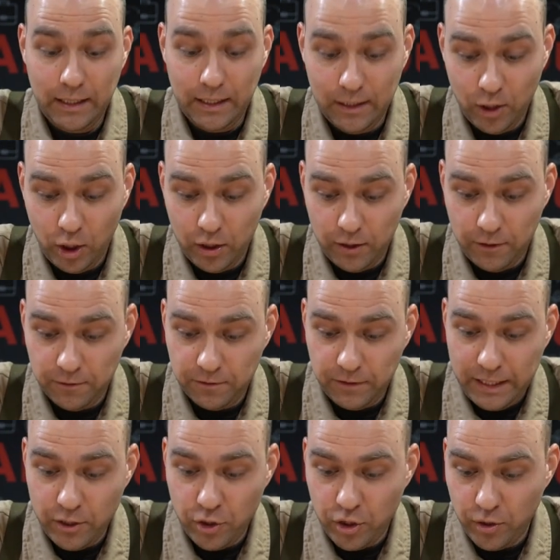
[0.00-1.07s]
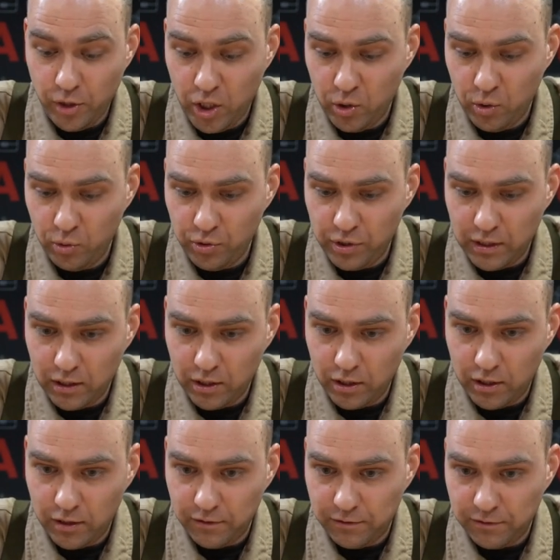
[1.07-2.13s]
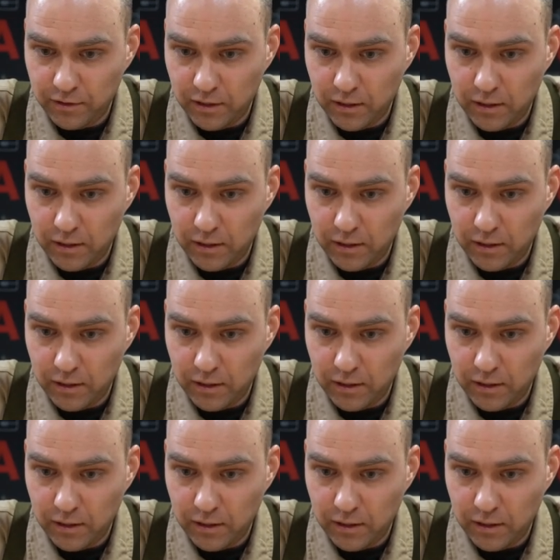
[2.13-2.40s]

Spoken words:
a lot of NGOs, a lot of